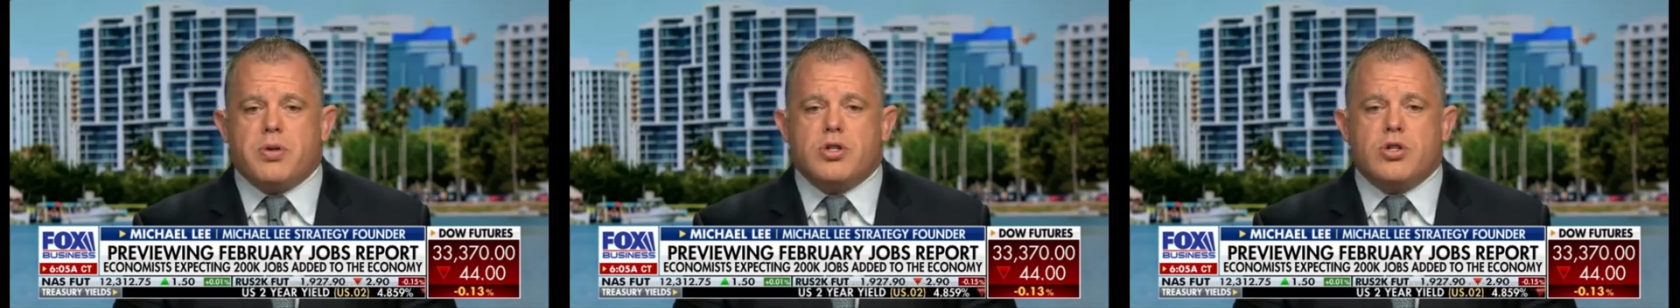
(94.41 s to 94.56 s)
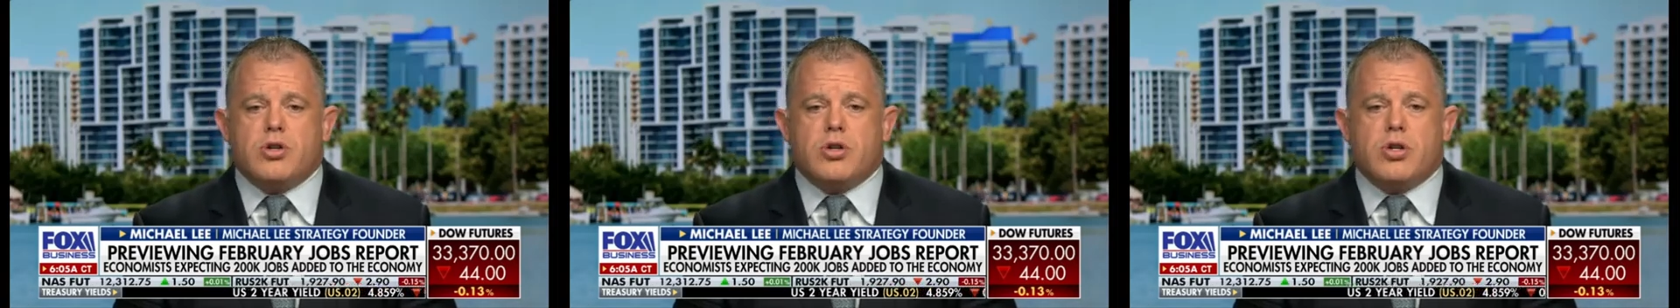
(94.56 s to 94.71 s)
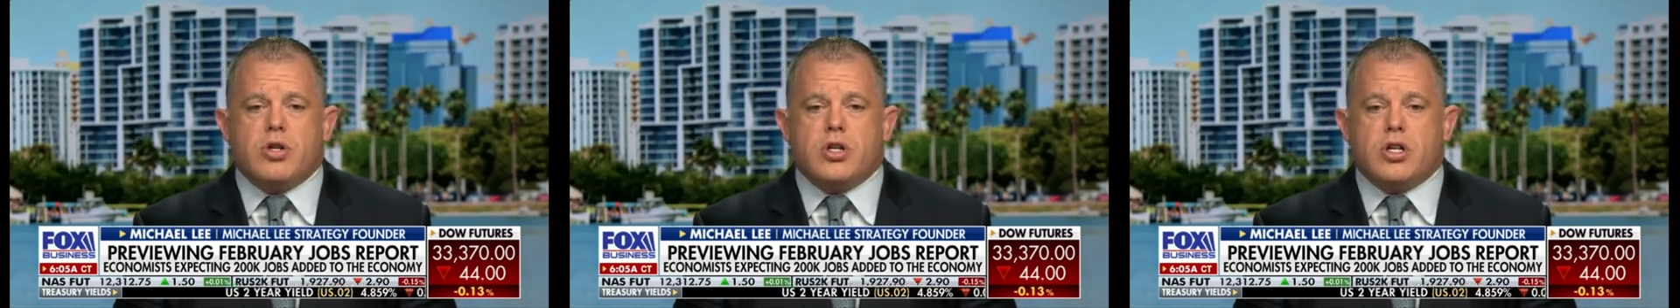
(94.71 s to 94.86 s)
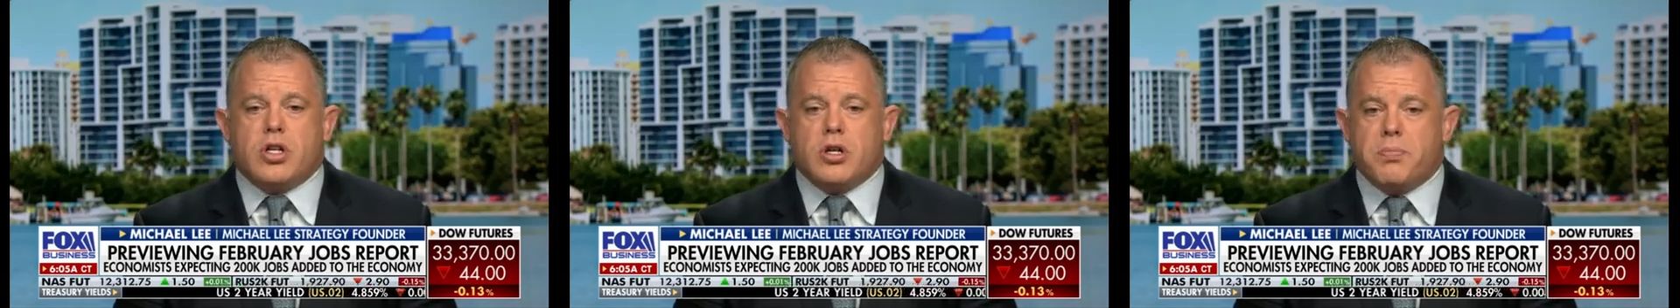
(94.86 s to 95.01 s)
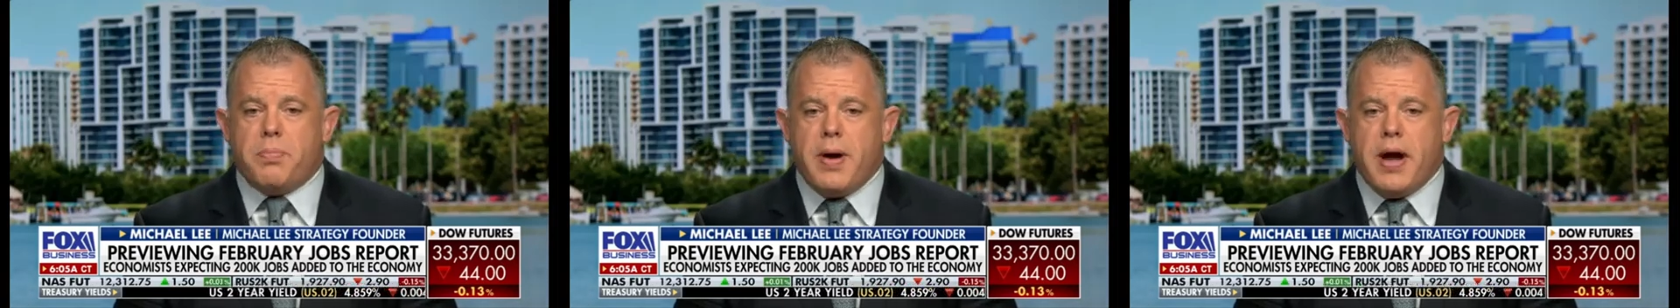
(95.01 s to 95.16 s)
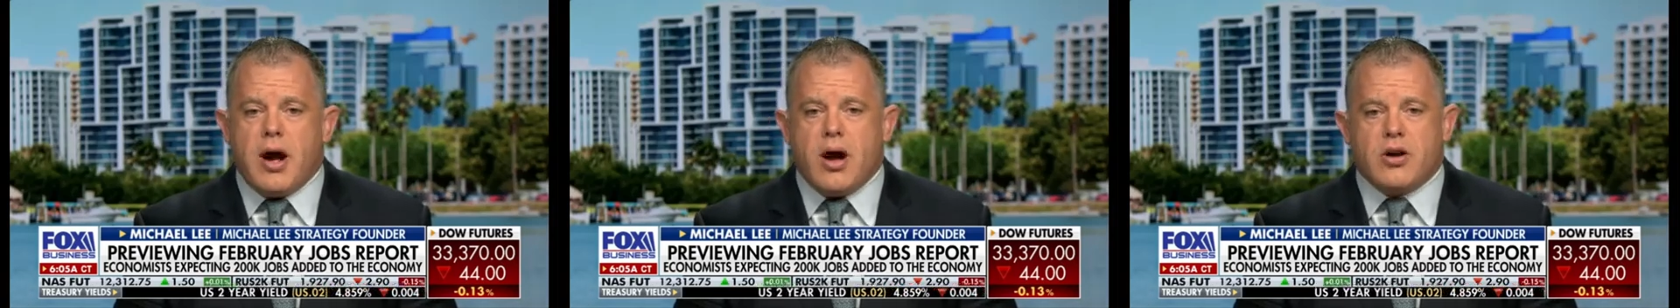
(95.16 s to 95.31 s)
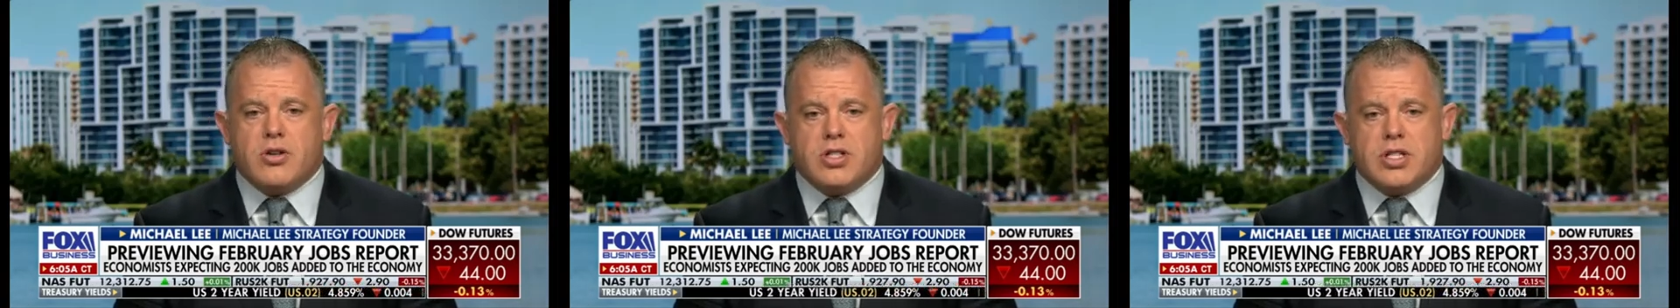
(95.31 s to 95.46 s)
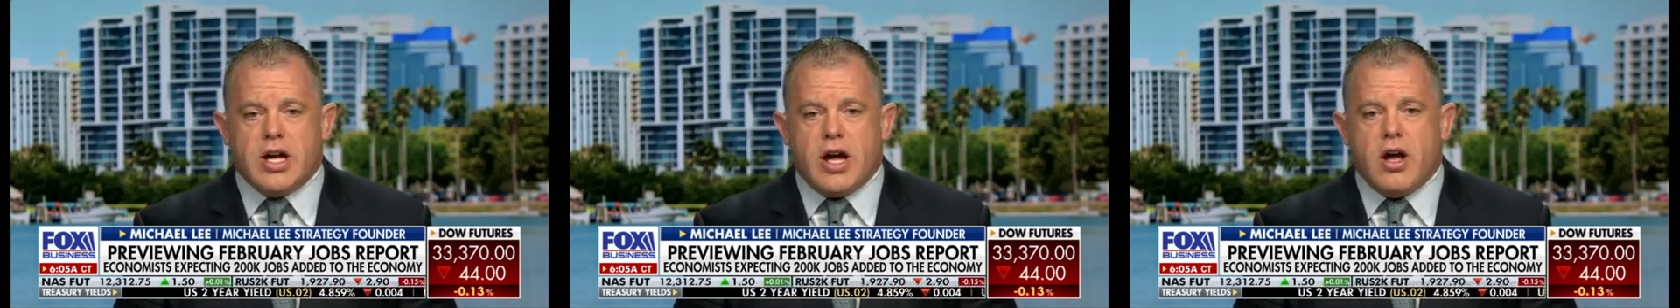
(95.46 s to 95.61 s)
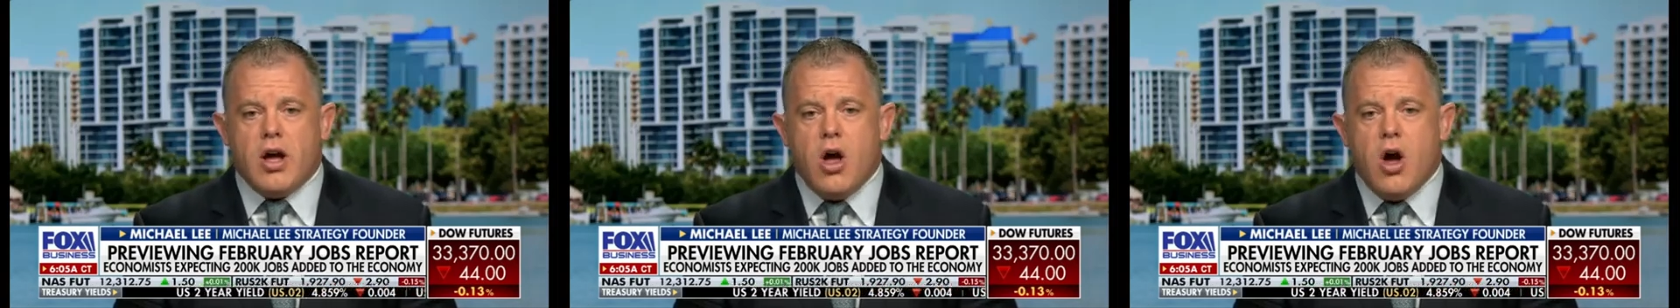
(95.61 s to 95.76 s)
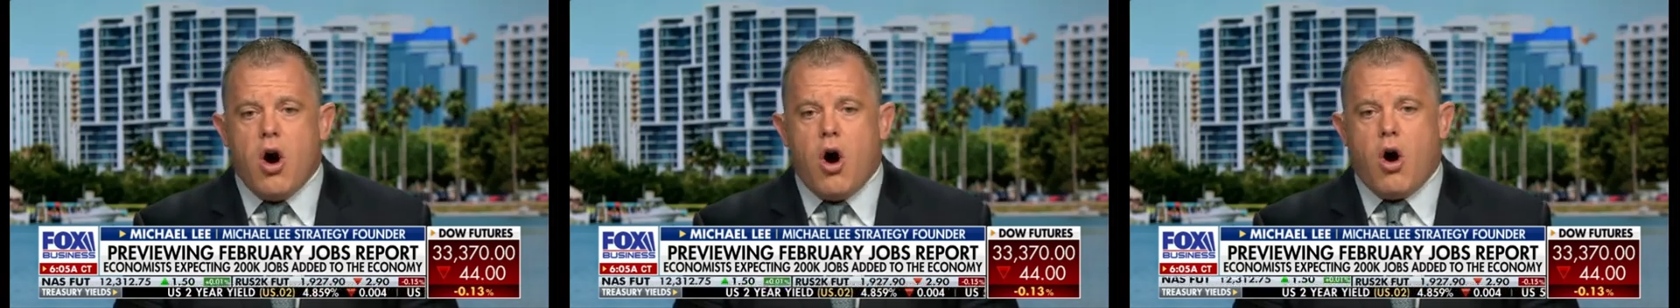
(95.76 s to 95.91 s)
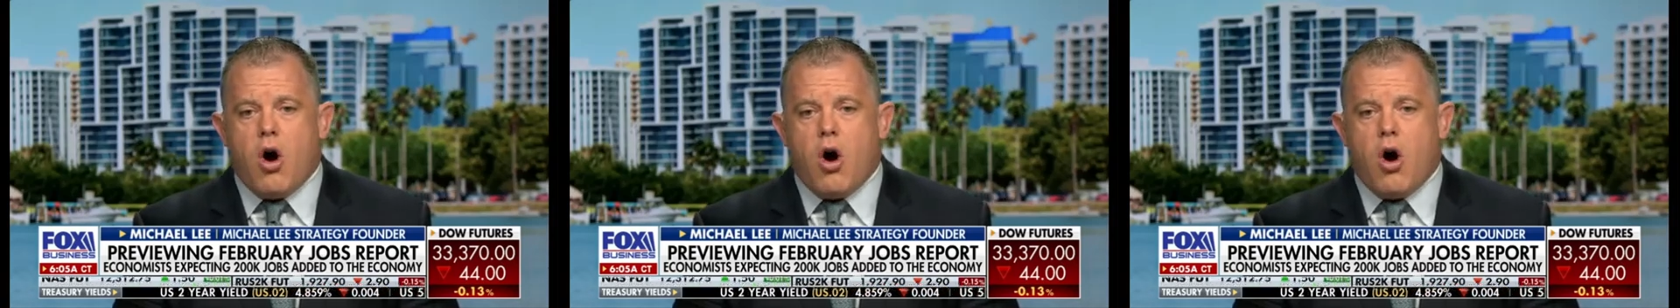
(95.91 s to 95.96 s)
but you could compare, say,